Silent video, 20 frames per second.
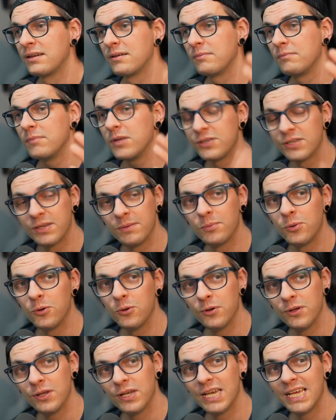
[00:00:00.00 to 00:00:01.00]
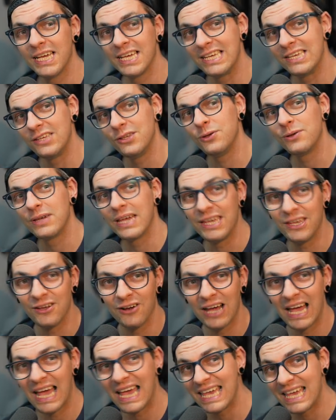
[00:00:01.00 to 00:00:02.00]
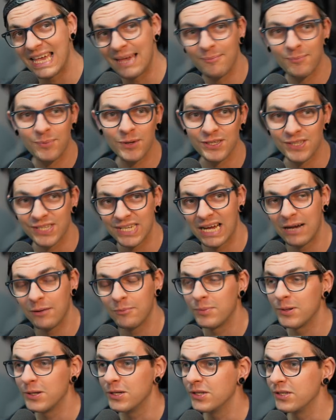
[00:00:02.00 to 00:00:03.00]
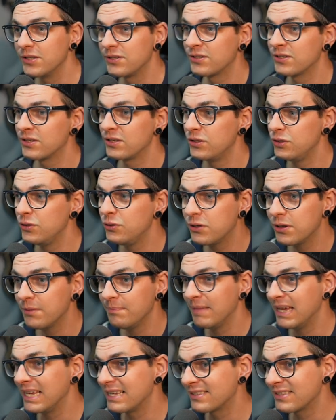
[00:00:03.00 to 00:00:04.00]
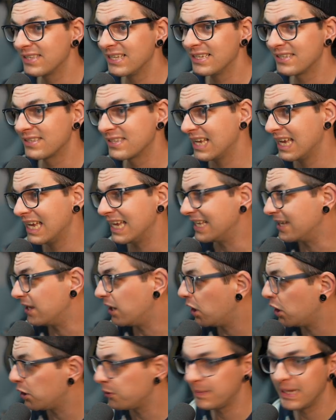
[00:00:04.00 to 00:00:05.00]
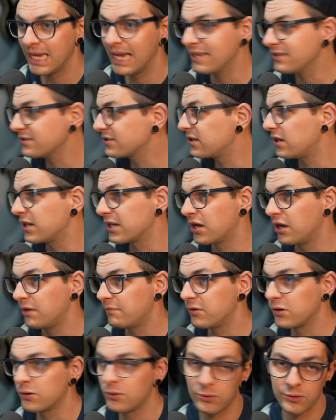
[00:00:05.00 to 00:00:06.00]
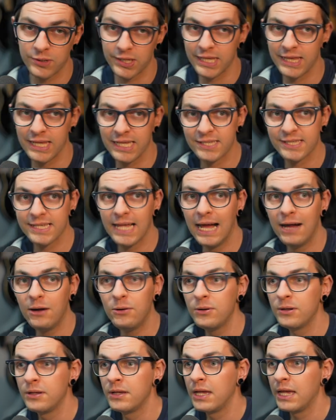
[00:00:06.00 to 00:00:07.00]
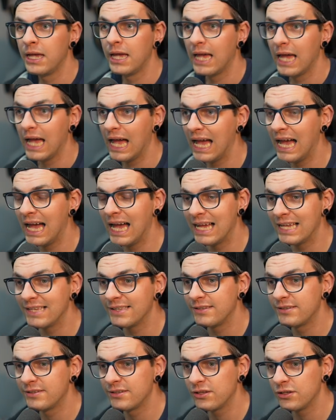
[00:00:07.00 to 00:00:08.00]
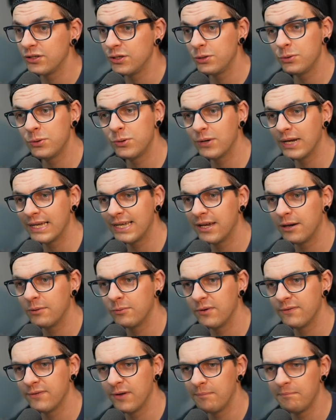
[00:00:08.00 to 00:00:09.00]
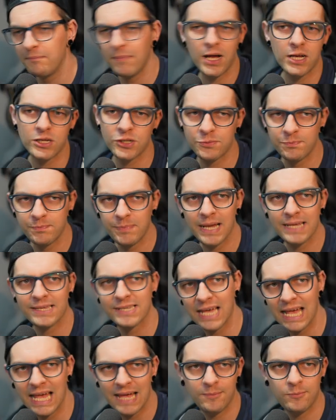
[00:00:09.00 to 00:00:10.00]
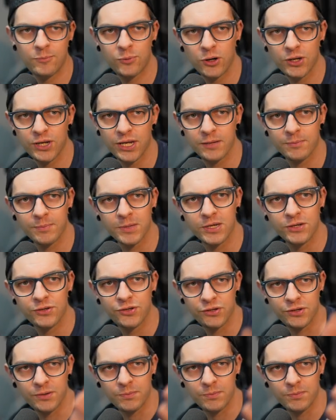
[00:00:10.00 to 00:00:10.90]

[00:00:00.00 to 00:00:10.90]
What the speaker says: most importantly, you get your 8 inputs and outputs. You can mix this in OBS like I'm recording this now. and you will end up with a much better end product because you can